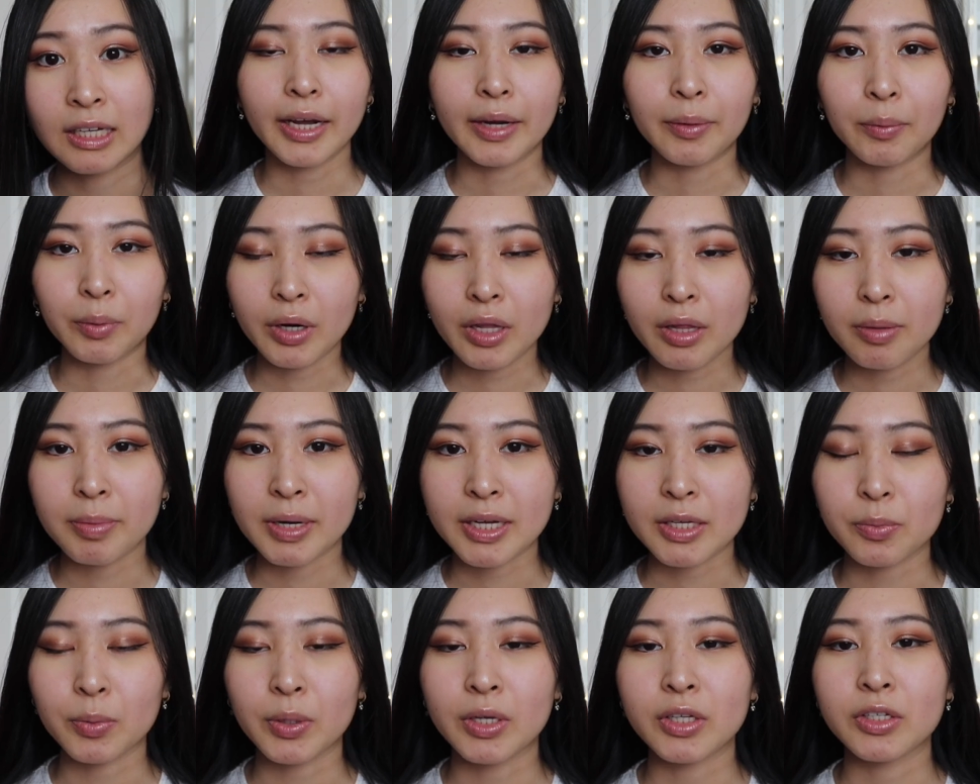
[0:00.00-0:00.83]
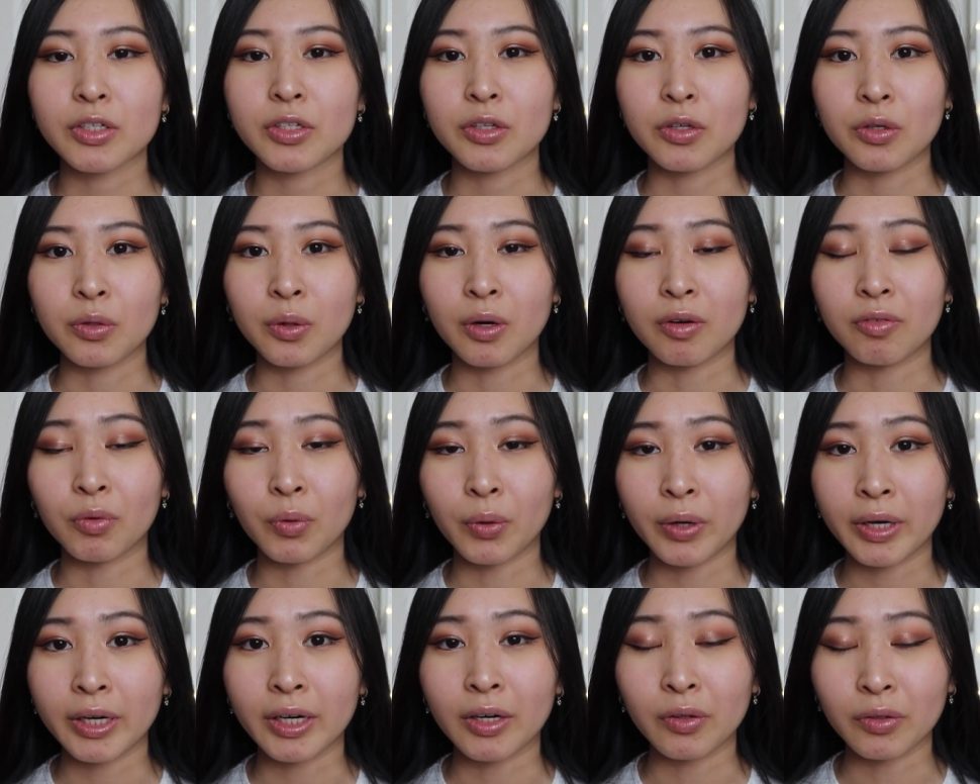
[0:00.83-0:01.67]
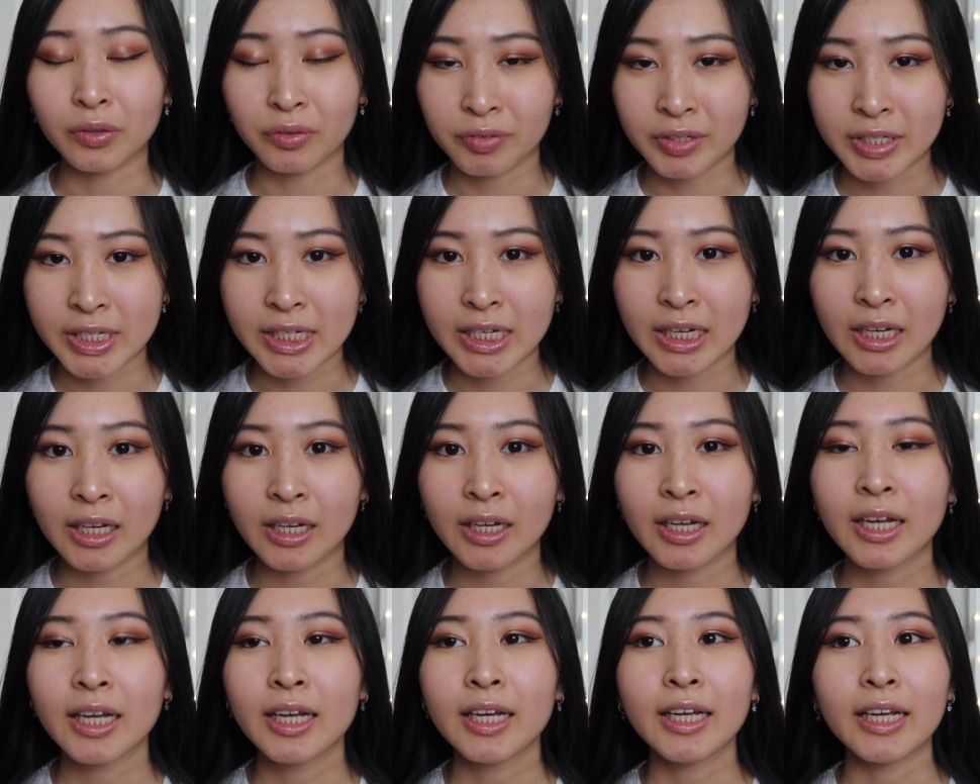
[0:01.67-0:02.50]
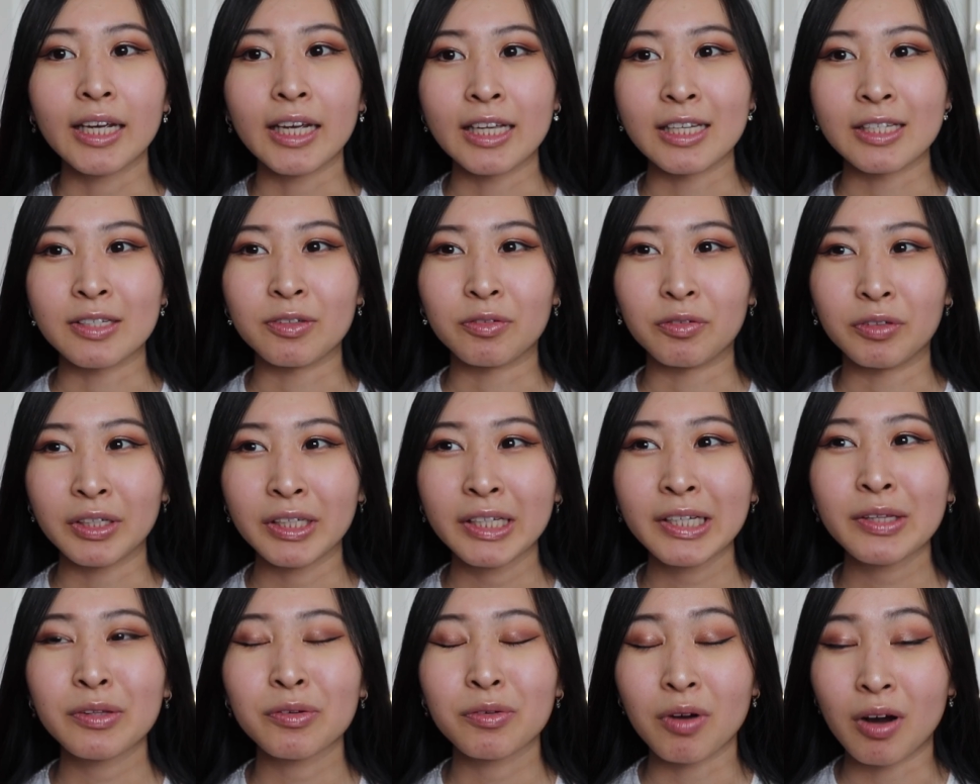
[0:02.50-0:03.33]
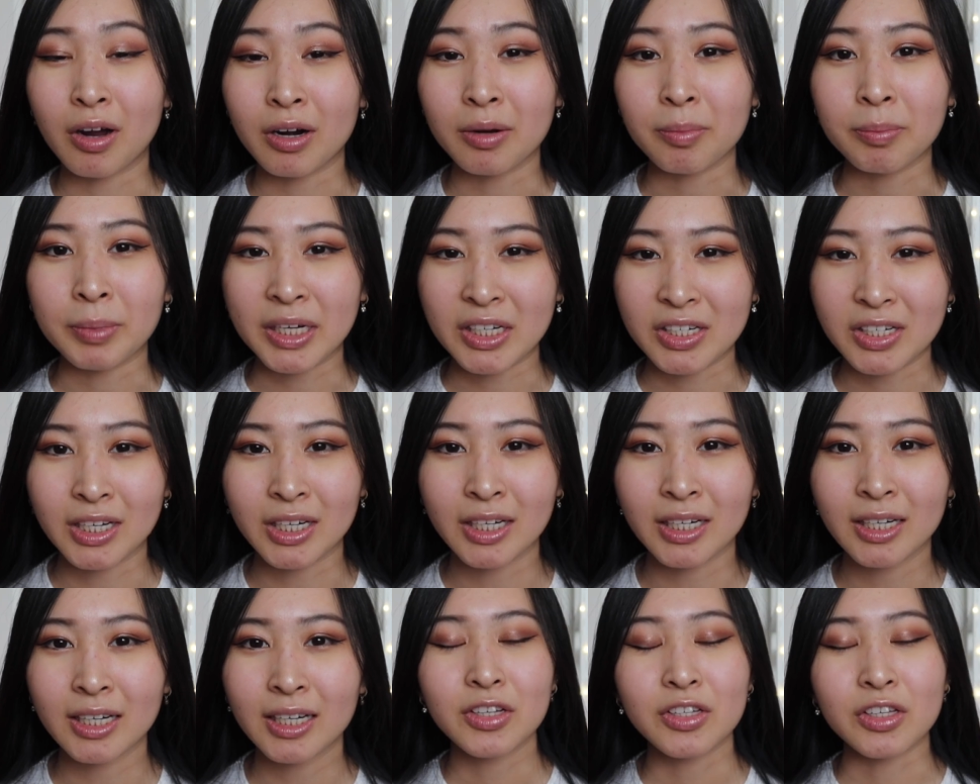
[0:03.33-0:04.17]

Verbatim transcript: And one of the best ways to avoid alert fatigue is really through automation.